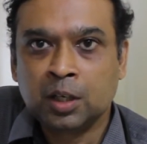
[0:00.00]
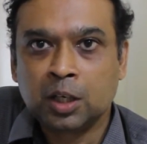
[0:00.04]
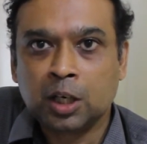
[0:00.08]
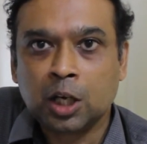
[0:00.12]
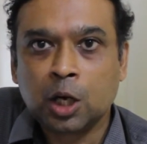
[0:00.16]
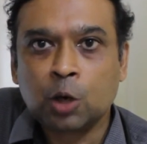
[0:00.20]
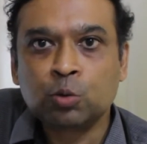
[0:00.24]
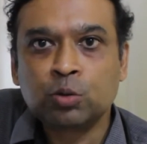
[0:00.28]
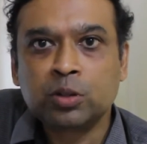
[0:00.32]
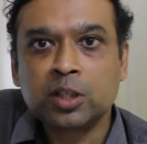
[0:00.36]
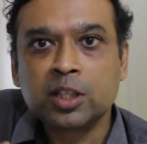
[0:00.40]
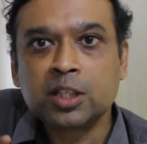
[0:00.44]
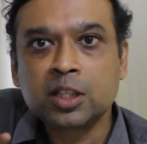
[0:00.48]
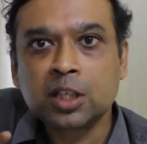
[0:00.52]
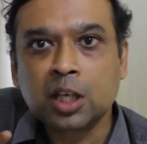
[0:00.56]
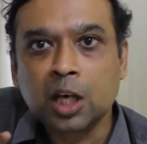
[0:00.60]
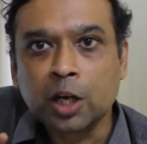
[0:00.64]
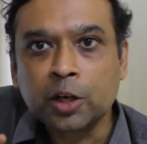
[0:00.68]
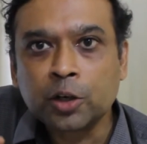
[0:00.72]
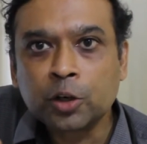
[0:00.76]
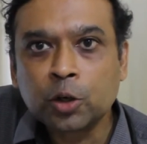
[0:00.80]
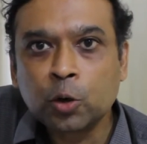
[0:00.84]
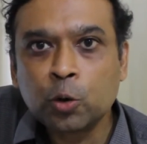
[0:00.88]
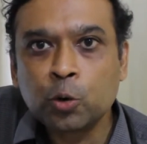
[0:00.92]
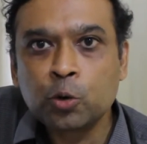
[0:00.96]
Now, this
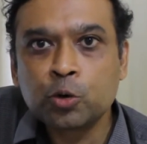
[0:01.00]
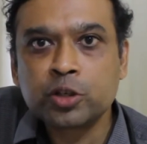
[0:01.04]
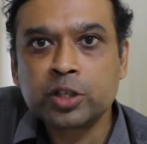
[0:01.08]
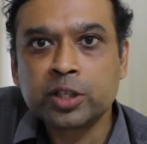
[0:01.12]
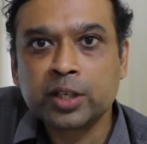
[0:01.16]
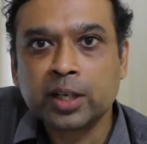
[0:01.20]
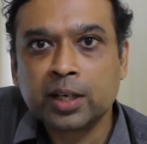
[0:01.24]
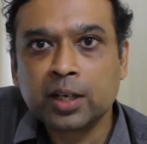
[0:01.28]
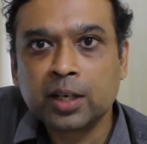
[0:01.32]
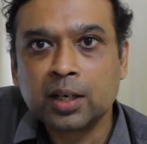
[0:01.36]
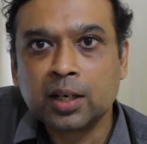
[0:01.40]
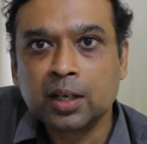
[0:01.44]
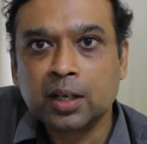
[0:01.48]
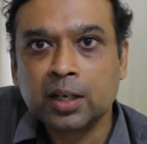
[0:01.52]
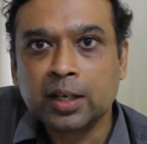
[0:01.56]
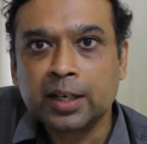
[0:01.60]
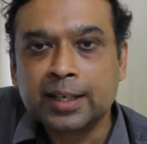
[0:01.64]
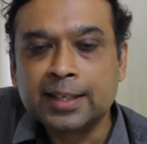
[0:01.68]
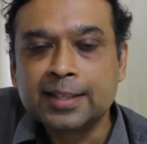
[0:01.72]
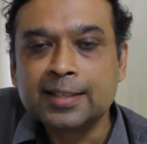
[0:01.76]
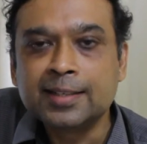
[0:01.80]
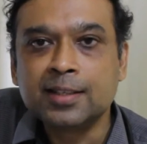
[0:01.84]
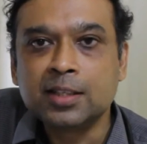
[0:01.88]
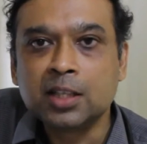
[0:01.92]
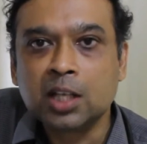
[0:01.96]
conclusion
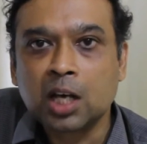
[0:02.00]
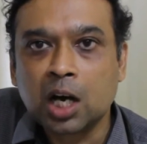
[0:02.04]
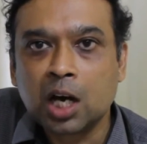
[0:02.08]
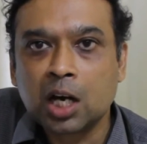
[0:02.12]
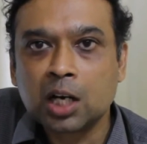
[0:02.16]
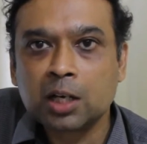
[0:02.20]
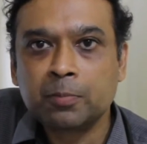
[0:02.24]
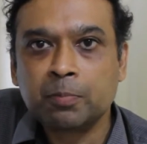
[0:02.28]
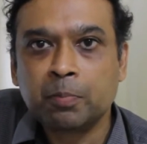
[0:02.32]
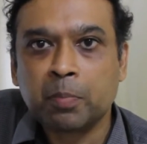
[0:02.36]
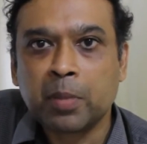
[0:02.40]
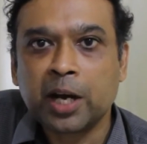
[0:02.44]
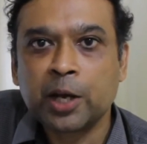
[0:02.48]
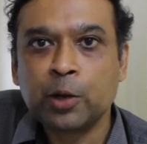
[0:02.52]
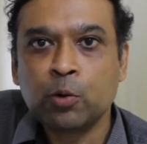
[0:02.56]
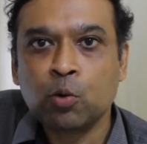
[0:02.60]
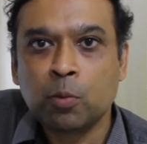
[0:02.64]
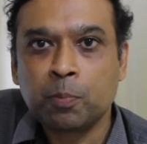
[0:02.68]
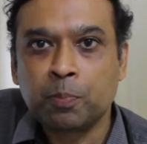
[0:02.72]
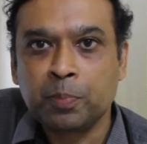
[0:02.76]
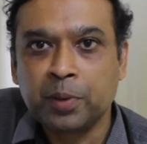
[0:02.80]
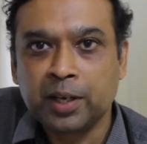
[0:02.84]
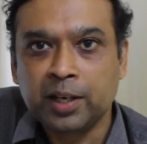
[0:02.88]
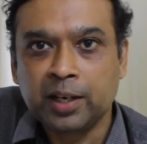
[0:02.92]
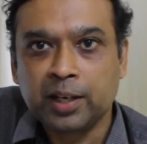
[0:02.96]
is not my
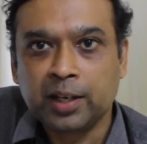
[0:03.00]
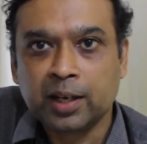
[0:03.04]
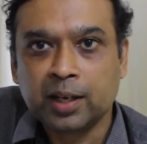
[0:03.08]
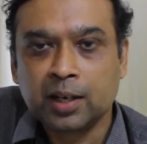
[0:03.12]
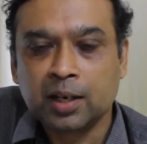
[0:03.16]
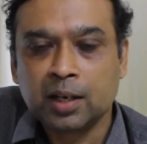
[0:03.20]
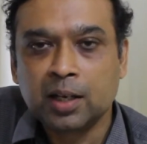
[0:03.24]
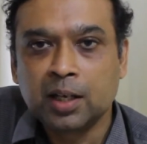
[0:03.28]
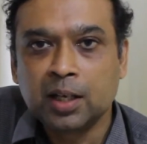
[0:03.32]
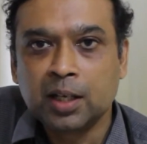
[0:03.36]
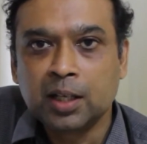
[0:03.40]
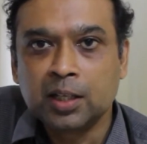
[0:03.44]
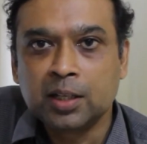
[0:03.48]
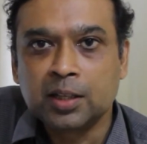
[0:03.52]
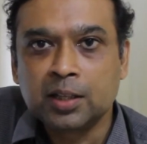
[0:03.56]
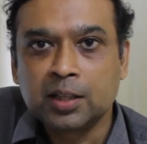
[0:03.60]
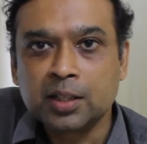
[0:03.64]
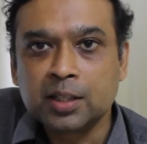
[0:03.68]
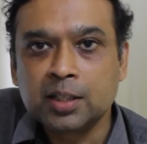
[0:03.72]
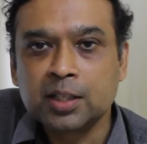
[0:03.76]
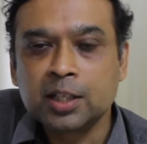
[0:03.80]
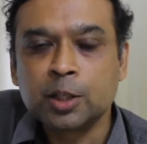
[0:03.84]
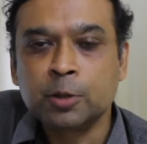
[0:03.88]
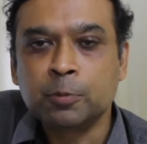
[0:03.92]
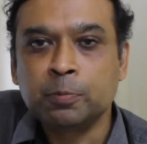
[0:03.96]
opinion.
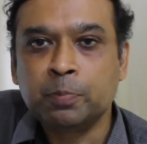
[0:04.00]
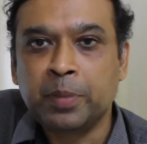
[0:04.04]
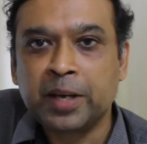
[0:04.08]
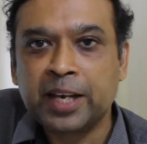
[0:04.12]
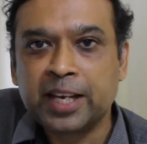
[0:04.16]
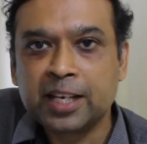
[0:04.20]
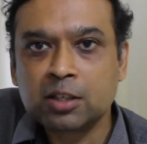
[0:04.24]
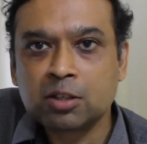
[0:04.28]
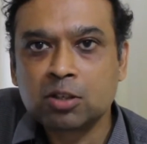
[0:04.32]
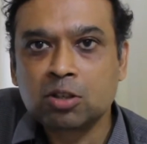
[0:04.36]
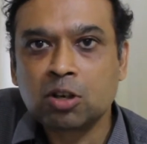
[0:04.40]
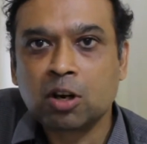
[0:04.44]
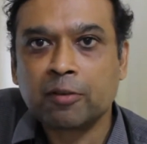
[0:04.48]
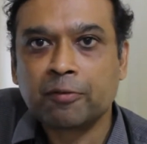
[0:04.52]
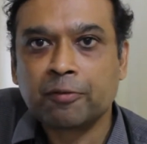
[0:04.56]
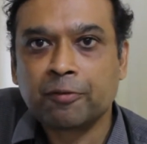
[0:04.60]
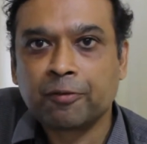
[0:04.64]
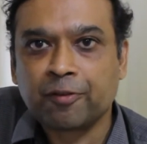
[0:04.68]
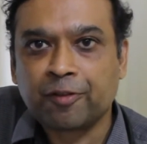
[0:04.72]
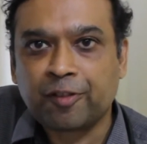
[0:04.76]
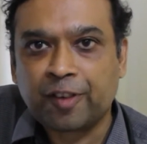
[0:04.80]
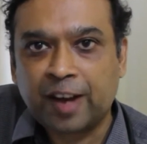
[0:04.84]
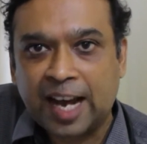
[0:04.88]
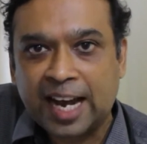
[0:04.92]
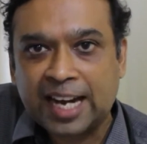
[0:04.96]
This is based on
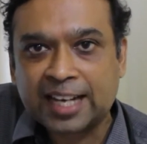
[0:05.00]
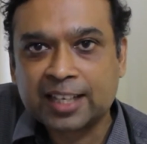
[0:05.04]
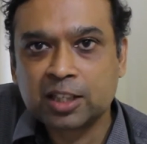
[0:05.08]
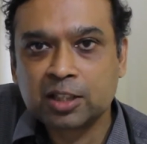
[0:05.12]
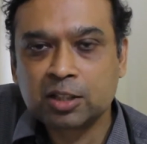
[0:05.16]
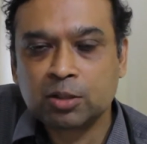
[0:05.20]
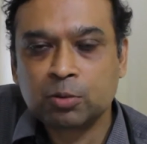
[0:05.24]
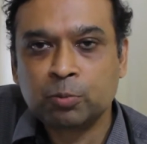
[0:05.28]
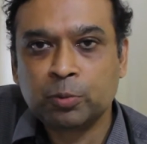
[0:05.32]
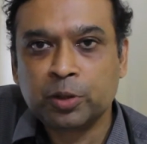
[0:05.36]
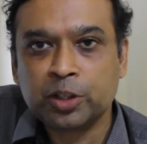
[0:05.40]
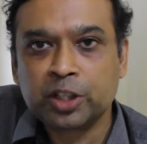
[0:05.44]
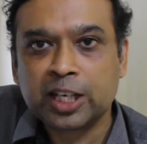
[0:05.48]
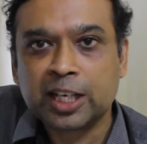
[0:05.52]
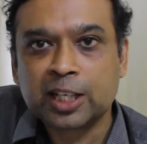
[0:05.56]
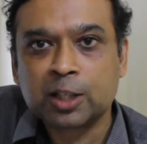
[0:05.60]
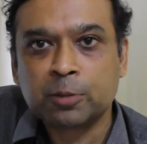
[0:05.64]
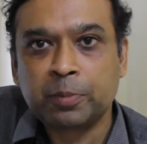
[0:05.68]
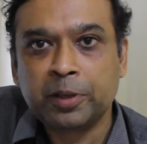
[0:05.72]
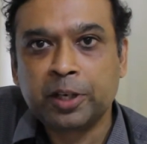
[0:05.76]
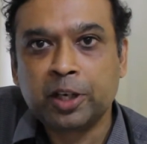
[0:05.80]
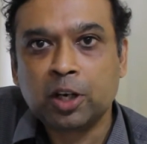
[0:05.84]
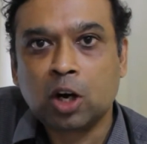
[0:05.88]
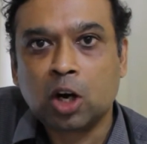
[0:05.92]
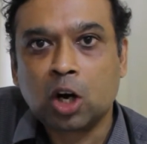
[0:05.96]
facts which has
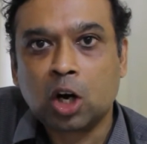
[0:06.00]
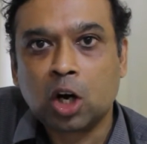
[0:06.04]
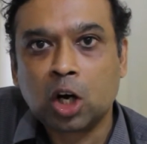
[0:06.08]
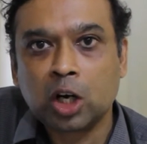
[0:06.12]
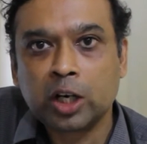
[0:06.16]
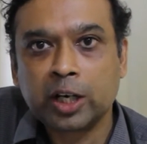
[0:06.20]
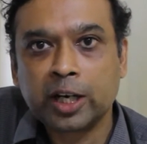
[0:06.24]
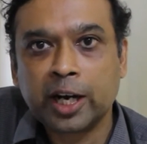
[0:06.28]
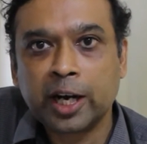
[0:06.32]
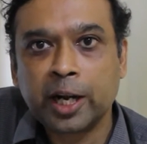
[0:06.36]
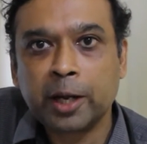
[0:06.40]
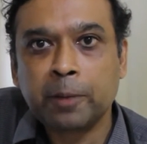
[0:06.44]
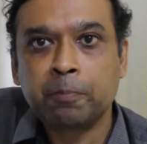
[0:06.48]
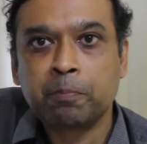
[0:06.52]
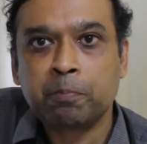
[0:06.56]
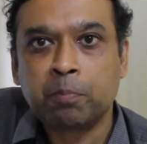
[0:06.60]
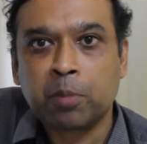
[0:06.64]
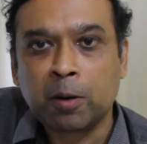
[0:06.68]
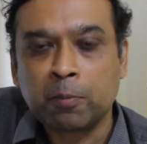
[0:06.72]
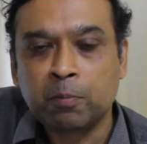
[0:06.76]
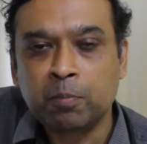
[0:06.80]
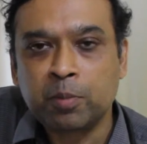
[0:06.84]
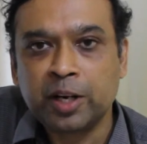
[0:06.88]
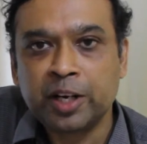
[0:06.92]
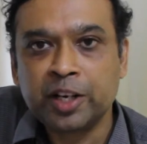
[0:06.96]
been already
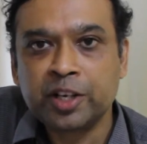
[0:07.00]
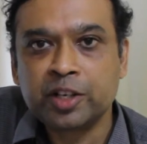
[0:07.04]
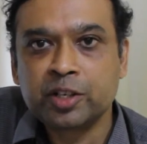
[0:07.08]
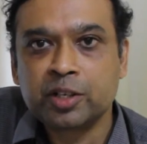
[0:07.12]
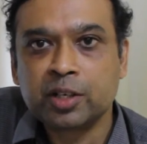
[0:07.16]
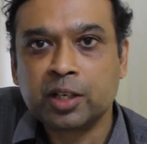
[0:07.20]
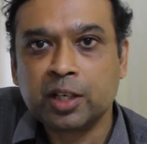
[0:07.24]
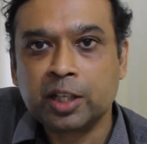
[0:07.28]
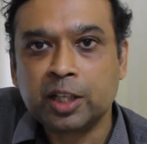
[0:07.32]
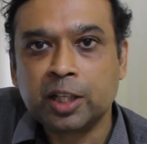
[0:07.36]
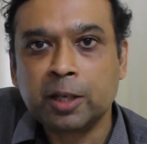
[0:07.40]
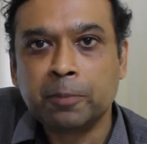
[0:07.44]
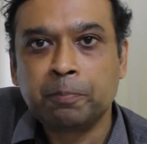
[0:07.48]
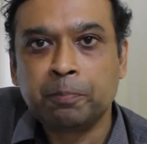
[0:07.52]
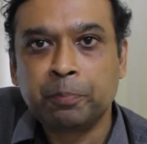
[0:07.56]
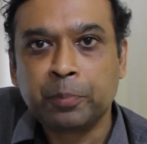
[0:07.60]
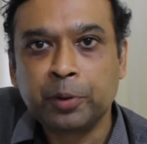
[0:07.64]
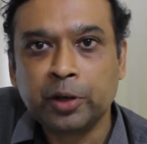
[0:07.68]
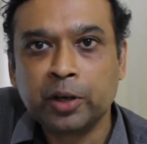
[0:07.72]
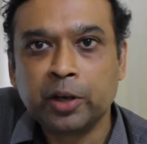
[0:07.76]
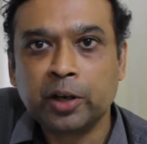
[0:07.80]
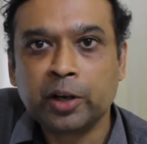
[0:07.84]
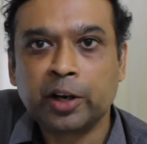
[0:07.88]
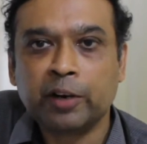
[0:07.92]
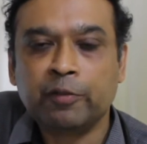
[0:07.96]
published in the
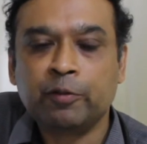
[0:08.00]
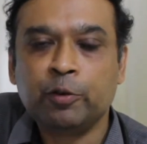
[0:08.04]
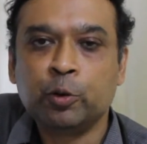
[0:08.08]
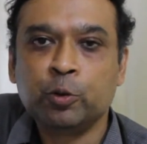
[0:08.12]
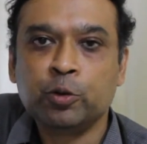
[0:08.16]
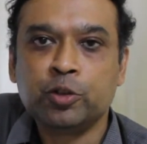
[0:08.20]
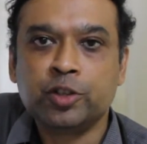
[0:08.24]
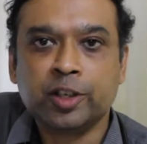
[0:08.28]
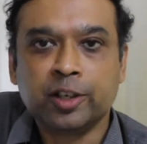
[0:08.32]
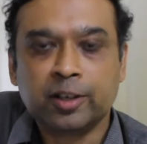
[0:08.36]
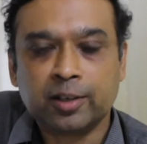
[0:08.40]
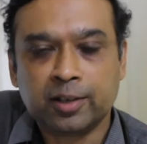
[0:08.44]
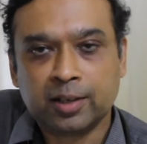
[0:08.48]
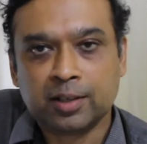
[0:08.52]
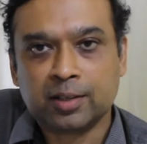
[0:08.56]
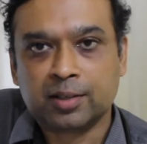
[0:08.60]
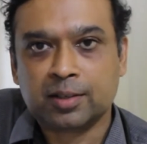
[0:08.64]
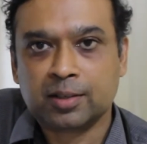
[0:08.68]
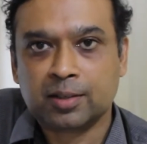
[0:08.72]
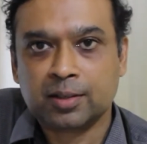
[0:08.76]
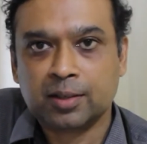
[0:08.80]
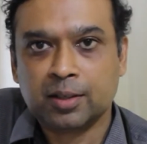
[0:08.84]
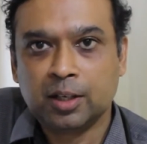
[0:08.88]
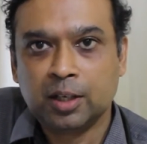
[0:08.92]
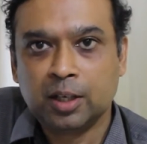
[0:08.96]
peer review
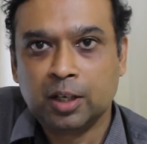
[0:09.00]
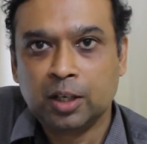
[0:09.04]
journals.